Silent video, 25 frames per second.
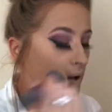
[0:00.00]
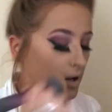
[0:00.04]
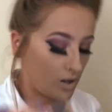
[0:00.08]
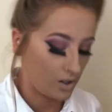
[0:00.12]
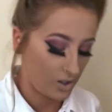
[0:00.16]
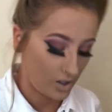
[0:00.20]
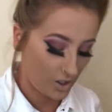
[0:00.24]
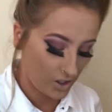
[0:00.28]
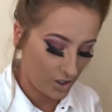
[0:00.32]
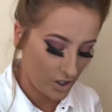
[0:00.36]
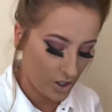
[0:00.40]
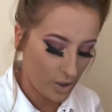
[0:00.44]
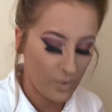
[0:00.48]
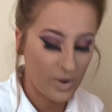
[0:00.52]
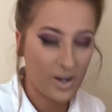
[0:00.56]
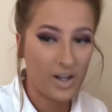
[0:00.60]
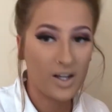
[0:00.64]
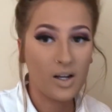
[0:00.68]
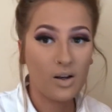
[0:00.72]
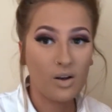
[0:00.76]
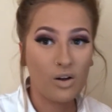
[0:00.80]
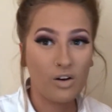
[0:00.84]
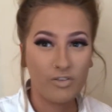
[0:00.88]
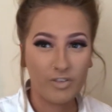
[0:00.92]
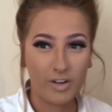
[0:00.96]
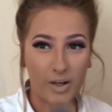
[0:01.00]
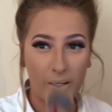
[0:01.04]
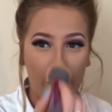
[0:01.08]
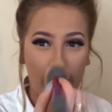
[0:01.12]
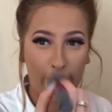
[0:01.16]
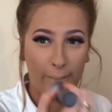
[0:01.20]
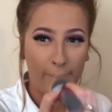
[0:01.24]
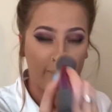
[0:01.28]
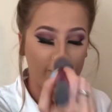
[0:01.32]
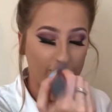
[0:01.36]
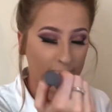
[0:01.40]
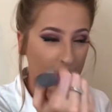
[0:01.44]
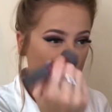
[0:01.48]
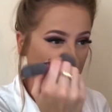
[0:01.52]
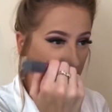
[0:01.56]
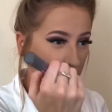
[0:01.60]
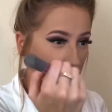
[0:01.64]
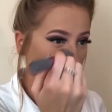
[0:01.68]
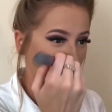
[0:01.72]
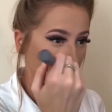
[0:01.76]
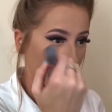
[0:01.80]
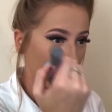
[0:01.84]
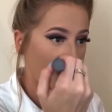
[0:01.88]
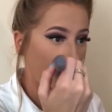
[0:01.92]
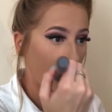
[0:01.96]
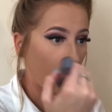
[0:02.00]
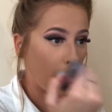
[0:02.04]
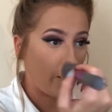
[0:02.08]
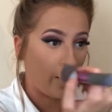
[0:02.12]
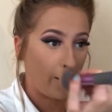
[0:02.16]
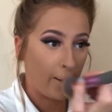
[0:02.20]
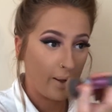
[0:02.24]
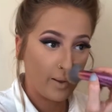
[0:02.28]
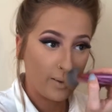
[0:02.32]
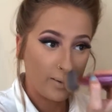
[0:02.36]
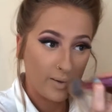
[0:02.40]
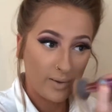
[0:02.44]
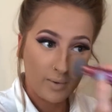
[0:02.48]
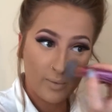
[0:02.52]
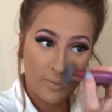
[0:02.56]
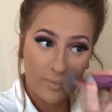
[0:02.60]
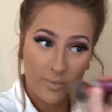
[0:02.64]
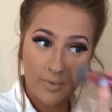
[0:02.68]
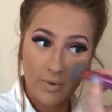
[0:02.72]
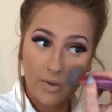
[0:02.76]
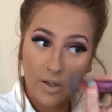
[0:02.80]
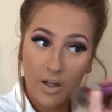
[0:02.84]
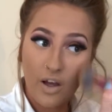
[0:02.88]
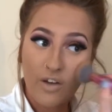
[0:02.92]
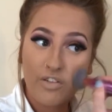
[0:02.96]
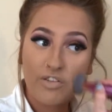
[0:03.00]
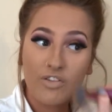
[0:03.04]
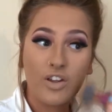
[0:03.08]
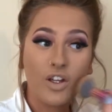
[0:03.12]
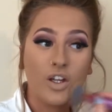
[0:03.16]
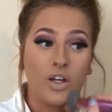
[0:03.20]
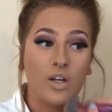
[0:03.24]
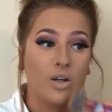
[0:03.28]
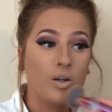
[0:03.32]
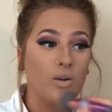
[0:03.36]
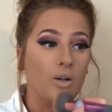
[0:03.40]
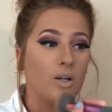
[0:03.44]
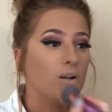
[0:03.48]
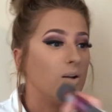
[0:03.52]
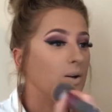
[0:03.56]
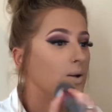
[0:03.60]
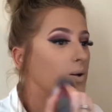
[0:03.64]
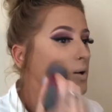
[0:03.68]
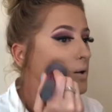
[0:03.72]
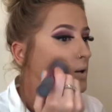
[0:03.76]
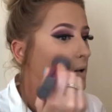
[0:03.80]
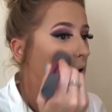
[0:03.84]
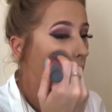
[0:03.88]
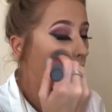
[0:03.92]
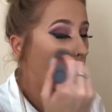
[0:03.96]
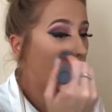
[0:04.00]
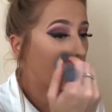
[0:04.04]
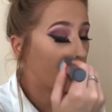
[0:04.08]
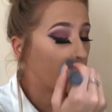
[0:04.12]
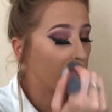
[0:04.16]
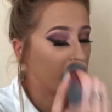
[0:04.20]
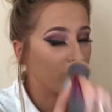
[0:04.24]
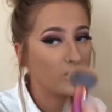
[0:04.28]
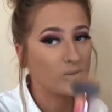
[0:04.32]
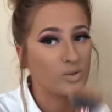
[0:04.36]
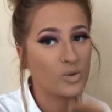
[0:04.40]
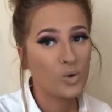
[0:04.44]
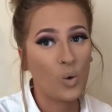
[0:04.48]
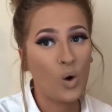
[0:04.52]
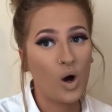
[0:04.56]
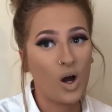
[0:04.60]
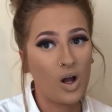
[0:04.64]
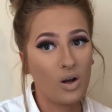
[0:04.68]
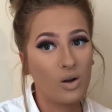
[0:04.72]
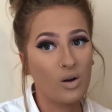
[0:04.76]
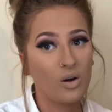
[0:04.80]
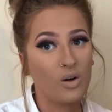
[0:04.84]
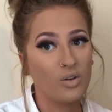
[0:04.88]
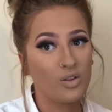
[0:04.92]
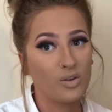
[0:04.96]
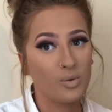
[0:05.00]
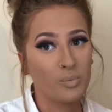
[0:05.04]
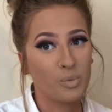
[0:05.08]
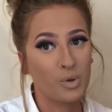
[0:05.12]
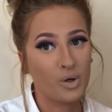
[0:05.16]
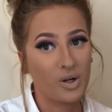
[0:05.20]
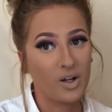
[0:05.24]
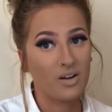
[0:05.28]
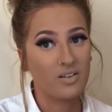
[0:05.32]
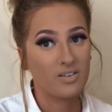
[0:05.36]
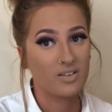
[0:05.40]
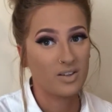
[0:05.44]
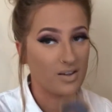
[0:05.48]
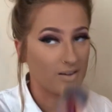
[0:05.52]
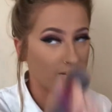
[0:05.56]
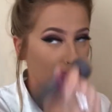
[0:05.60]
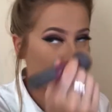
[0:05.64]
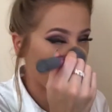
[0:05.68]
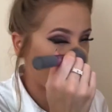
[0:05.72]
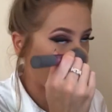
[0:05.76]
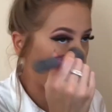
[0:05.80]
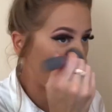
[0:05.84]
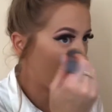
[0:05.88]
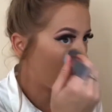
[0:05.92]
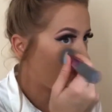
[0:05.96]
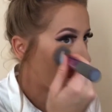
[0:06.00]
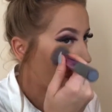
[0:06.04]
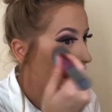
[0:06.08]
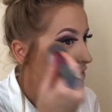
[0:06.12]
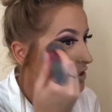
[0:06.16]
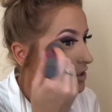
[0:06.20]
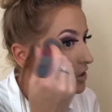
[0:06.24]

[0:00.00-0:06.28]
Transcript: and I know in a lot of videos I use quite a few like quite a lot of the products are the same I